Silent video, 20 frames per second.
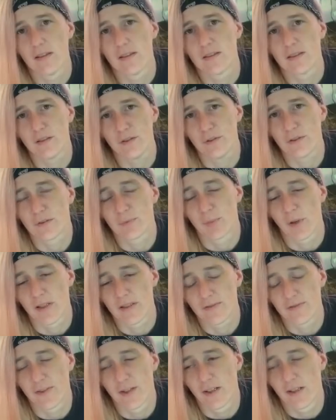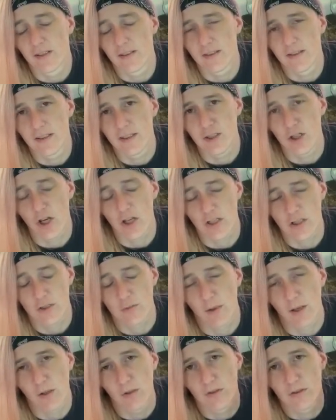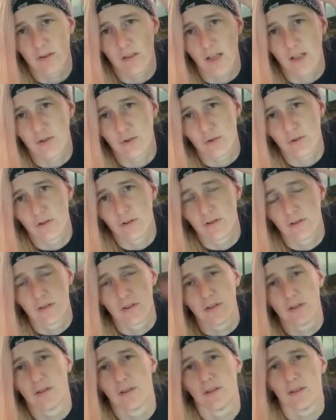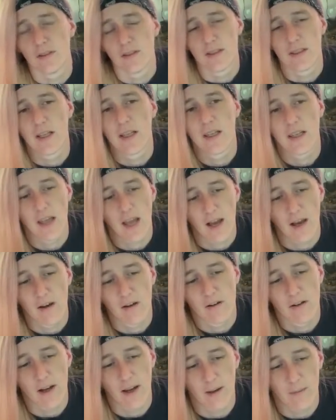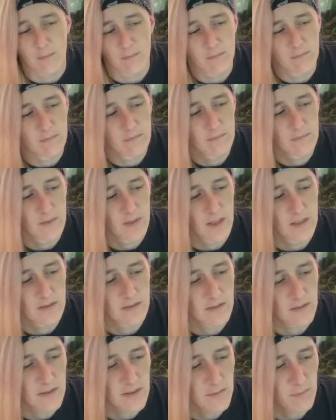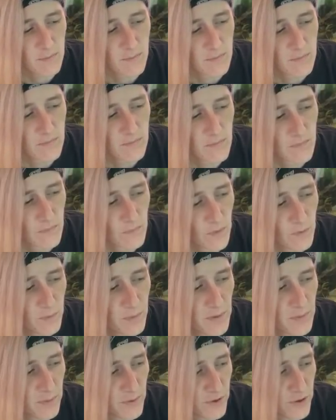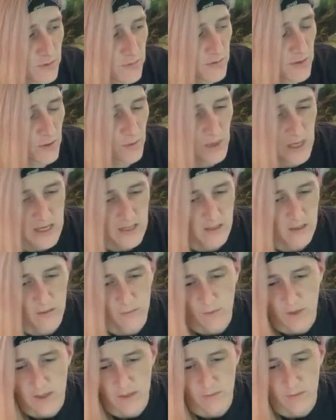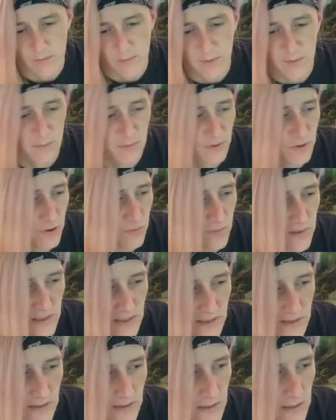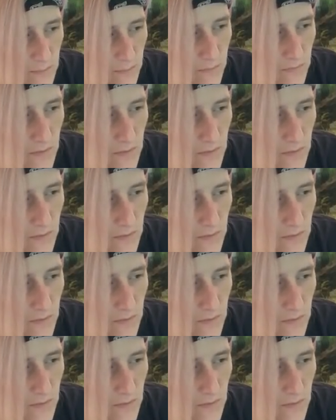It's Lucas Brett's fault. He changed my whole schedule, and now I'm asleep when people should be awake and awake when people should be asleep.